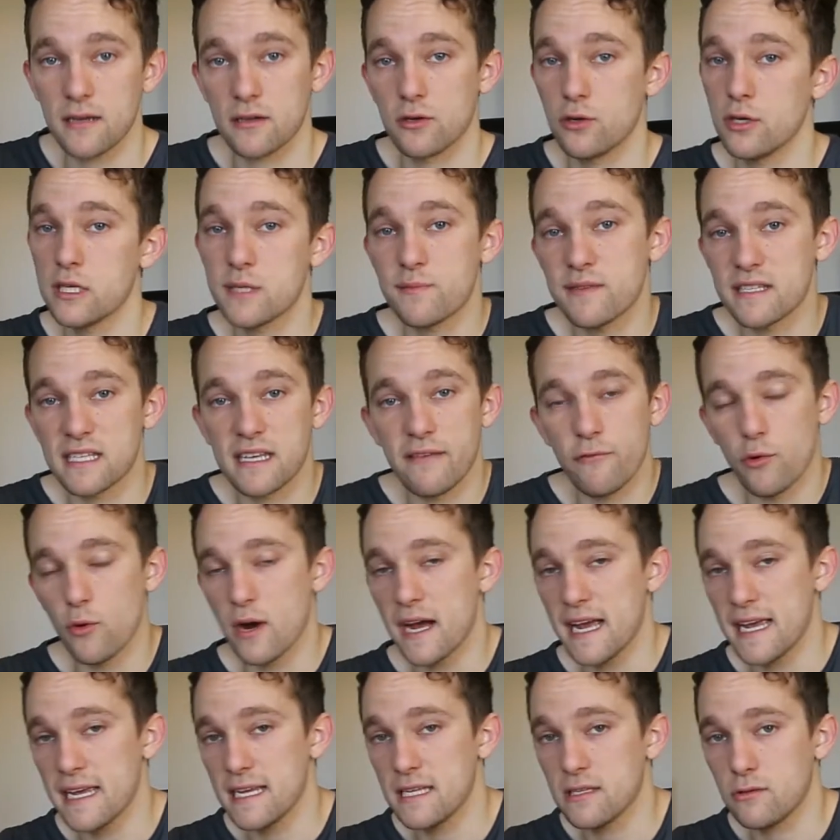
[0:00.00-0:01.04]
Christmas
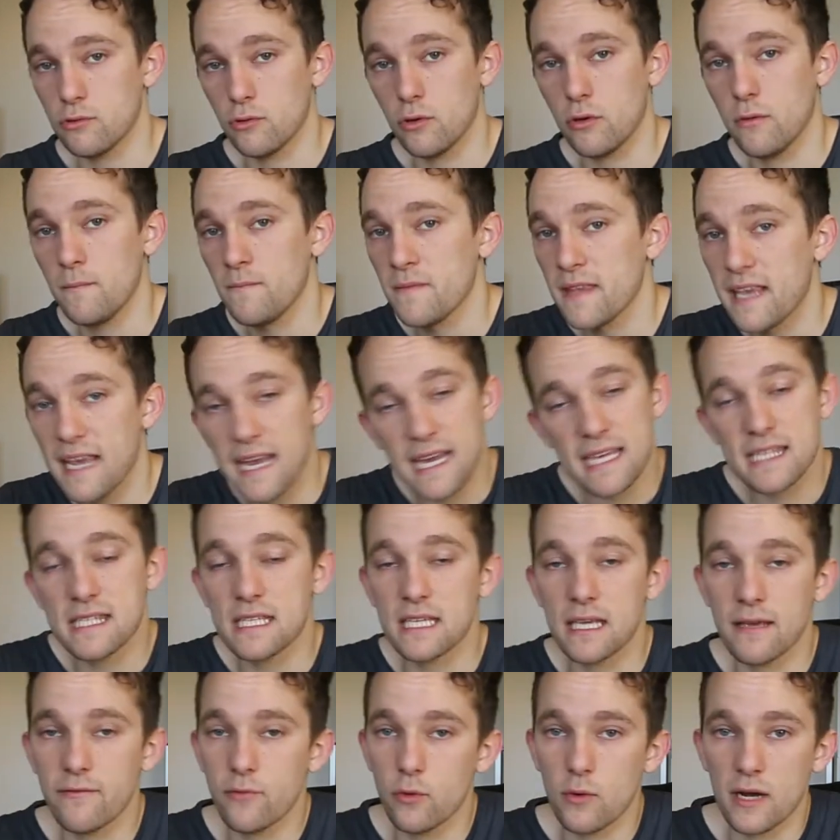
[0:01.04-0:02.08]
giveaways, or Easter
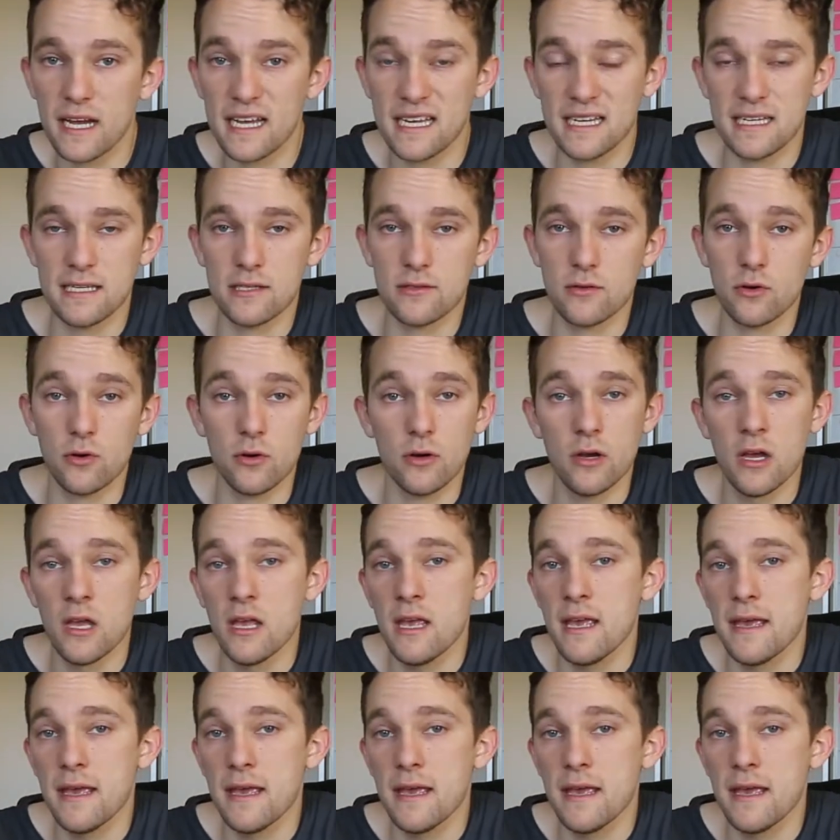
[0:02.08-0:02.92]
giveaways, or